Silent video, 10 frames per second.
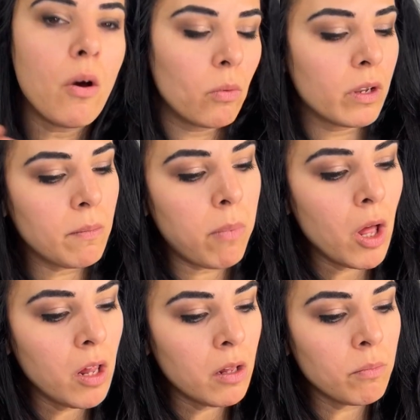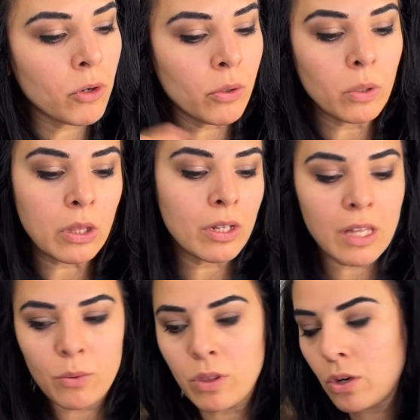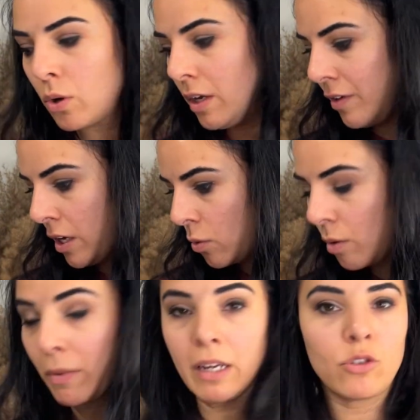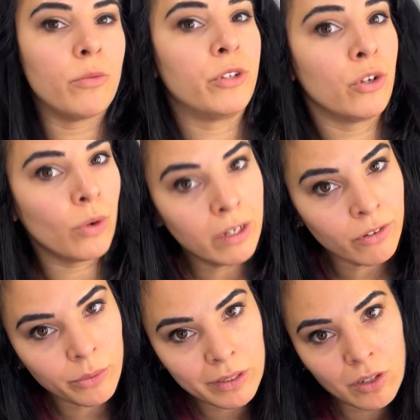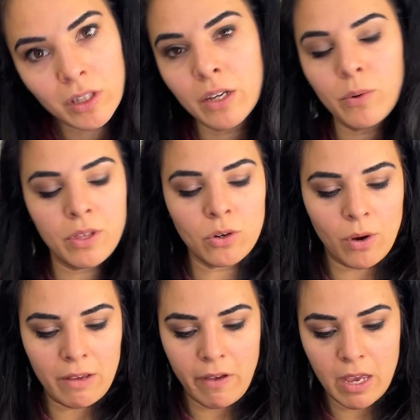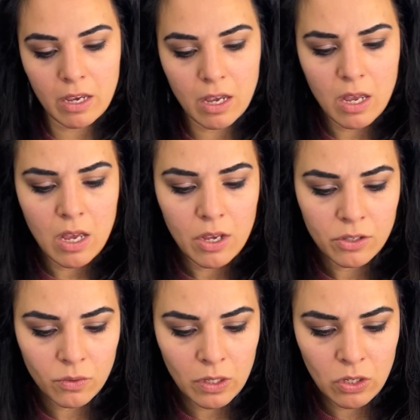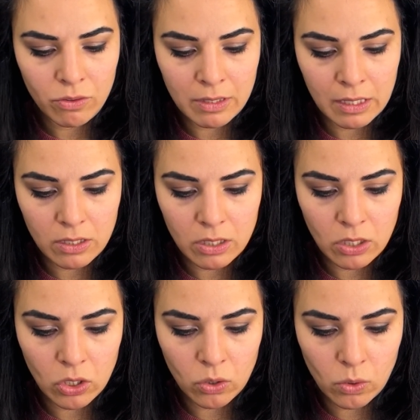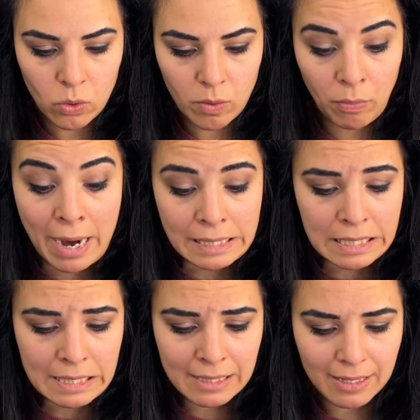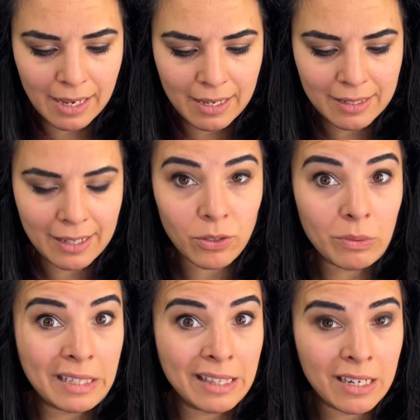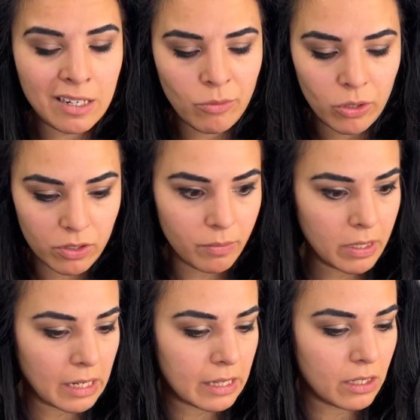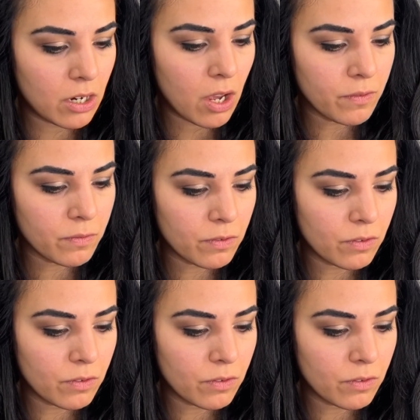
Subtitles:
What a ball burr would look like with engraving, what my Dremel engraver would look like with engraving. So I used it to practice, and I don't need that anymore, so I'm gonna clean it off.